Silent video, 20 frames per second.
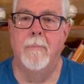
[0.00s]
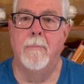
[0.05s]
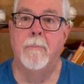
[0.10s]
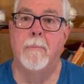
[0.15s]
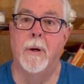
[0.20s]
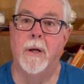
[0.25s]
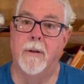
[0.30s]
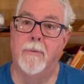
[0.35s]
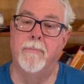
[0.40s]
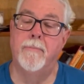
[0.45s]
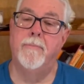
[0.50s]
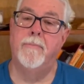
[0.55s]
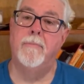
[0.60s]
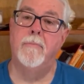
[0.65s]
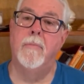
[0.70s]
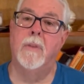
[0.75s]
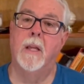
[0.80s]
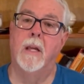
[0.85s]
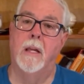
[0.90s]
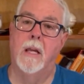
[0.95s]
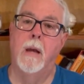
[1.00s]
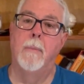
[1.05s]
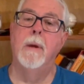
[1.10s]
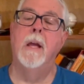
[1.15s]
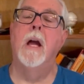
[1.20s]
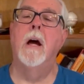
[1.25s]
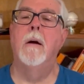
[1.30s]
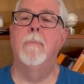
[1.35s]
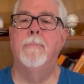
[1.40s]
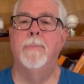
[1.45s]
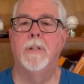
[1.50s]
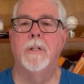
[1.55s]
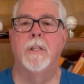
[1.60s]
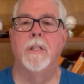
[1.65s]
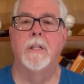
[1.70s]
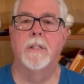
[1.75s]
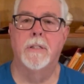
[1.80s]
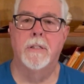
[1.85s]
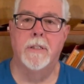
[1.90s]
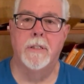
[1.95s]
But coming up to
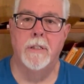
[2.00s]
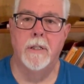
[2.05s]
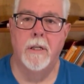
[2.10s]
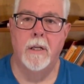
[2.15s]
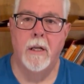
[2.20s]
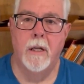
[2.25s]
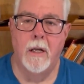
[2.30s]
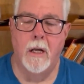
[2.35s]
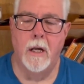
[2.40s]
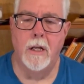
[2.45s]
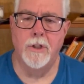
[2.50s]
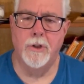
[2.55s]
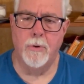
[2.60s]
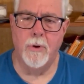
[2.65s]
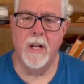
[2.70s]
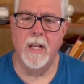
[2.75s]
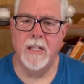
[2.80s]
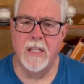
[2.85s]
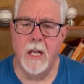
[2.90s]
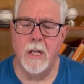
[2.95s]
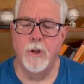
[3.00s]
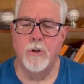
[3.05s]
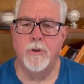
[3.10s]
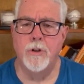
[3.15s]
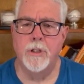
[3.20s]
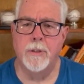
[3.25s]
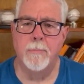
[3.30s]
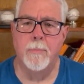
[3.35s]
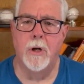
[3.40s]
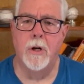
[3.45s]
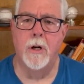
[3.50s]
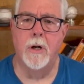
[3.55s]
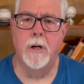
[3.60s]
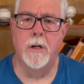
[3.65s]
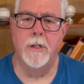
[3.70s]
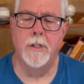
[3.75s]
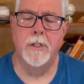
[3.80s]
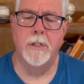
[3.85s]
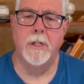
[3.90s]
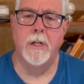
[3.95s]
this a sort of dangerous
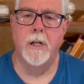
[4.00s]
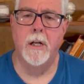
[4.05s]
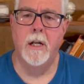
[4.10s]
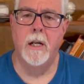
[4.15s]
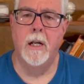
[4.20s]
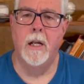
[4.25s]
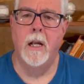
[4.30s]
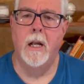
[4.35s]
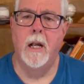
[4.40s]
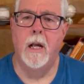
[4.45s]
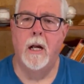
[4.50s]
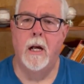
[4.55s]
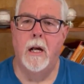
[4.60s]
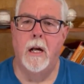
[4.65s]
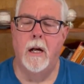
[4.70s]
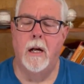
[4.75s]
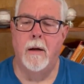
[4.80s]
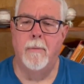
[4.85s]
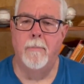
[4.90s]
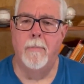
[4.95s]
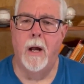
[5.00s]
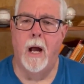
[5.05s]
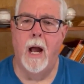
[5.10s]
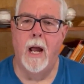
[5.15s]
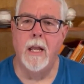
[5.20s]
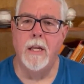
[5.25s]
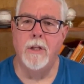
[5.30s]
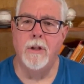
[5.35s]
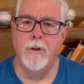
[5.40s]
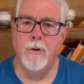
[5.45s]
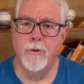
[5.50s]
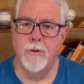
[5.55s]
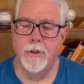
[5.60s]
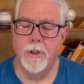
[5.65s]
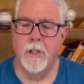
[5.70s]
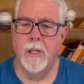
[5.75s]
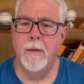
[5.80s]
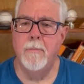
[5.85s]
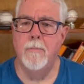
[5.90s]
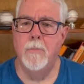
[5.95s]
merge, I
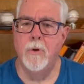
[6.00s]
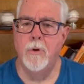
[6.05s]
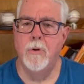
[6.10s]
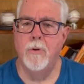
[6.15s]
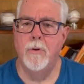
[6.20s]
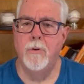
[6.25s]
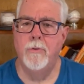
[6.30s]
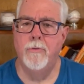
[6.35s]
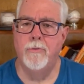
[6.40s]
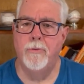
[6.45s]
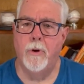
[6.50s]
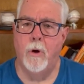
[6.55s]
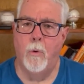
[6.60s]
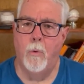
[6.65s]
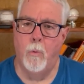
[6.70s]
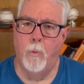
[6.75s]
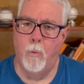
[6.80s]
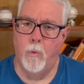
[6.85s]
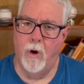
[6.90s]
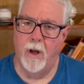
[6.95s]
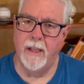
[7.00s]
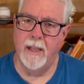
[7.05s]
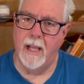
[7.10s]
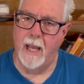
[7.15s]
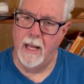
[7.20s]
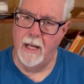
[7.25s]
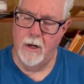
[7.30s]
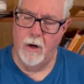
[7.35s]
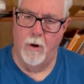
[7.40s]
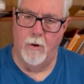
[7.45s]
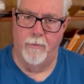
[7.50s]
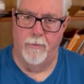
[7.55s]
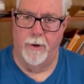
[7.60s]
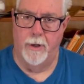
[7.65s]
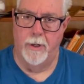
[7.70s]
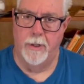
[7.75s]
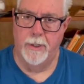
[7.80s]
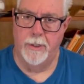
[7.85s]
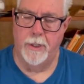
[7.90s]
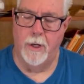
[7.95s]
usually move one lane
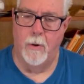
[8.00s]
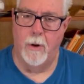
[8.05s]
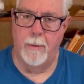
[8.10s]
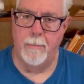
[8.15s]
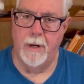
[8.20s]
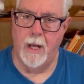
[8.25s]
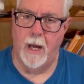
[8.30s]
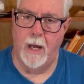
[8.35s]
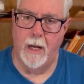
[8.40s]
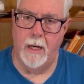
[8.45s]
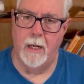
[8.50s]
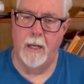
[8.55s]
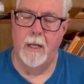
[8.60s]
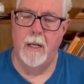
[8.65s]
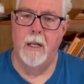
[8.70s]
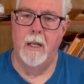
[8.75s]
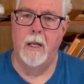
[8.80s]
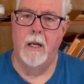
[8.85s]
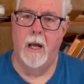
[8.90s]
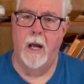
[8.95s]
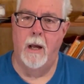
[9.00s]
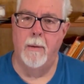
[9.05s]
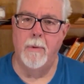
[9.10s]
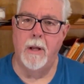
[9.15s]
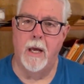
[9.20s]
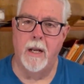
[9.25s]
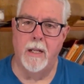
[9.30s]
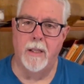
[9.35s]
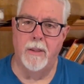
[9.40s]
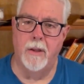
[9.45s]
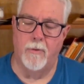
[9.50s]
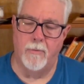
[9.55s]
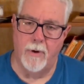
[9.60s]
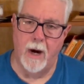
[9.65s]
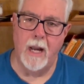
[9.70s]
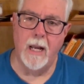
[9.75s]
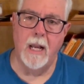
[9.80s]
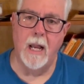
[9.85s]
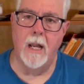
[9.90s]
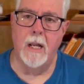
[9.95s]
over. So I'm not in the
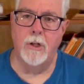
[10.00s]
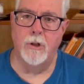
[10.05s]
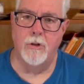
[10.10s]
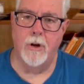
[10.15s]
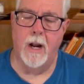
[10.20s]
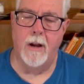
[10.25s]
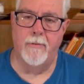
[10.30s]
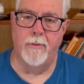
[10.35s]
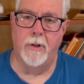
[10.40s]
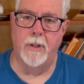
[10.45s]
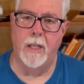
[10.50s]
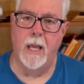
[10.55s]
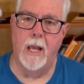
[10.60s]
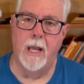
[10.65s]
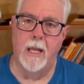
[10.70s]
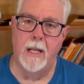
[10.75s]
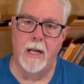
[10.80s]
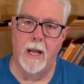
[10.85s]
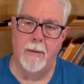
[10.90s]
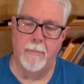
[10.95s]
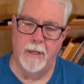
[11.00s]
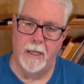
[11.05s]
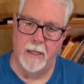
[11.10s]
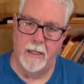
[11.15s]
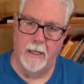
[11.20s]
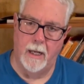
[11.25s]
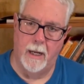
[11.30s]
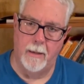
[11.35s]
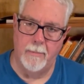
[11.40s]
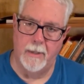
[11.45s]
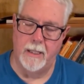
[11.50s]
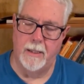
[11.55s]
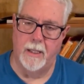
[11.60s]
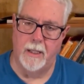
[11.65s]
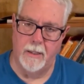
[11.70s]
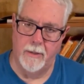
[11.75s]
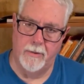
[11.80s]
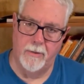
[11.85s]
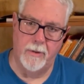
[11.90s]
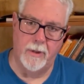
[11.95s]
right-hand travel lane. I'm in
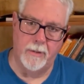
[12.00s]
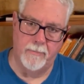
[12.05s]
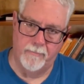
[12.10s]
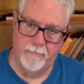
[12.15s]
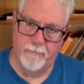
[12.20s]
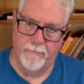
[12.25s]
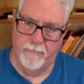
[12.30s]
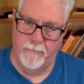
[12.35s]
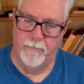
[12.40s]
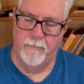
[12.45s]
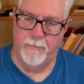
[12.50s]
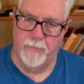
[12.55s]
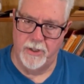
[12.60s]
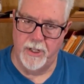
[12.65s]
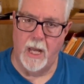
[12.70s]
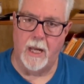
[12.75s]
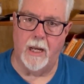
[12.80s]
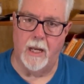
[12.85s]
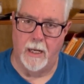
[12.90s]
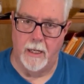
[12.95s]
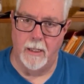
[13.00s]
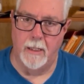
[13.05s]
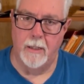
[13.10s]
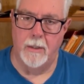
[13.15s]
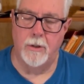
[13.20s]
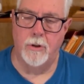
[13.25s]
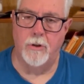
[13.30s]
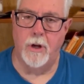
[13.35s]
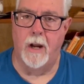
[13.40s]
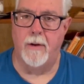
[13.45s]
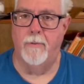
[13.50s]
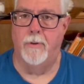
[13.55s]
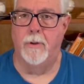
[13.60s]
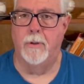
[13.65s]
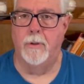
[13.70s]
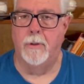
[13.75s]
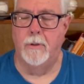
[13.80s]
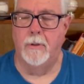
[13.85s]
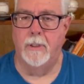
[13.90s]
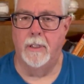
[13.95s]
the second
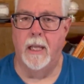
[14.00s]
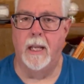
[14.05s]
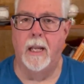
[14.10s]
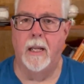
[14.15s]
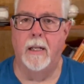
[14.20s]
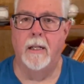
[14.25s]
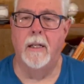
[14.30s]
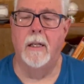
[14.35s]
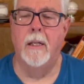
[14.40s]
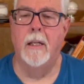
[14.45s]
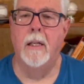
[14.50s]
travel lane.